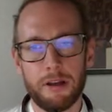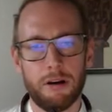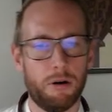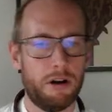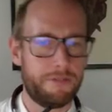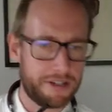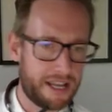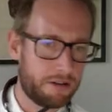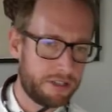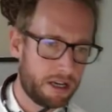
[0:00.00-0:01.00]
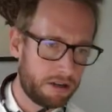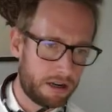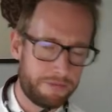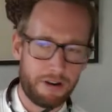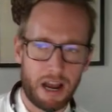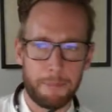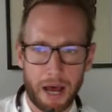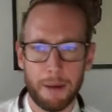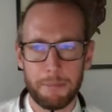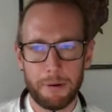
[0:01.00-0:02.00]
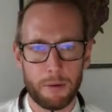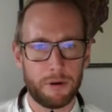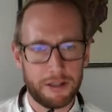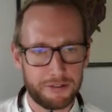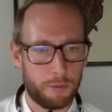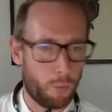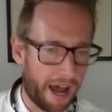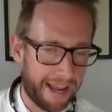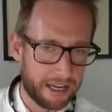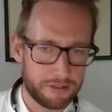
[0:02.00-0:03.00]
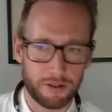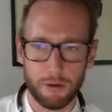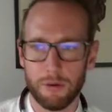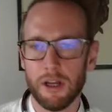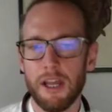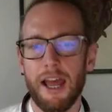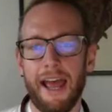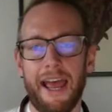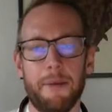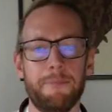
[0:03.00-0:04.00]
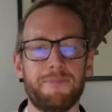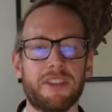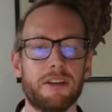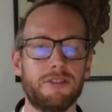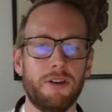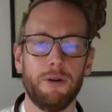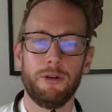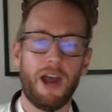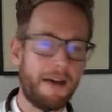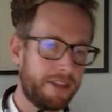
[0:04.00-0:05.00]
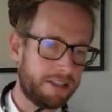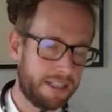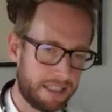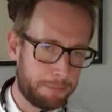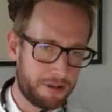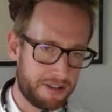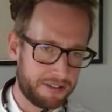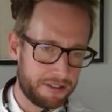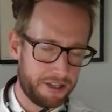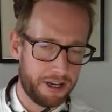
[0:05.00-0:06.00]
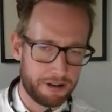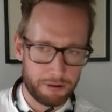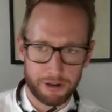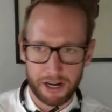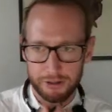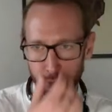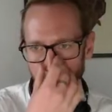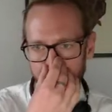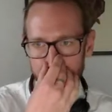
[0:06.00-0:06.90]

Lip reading: or if they're down, and if they're up, I want to see why. So So you have that neatly presented here in an organized way,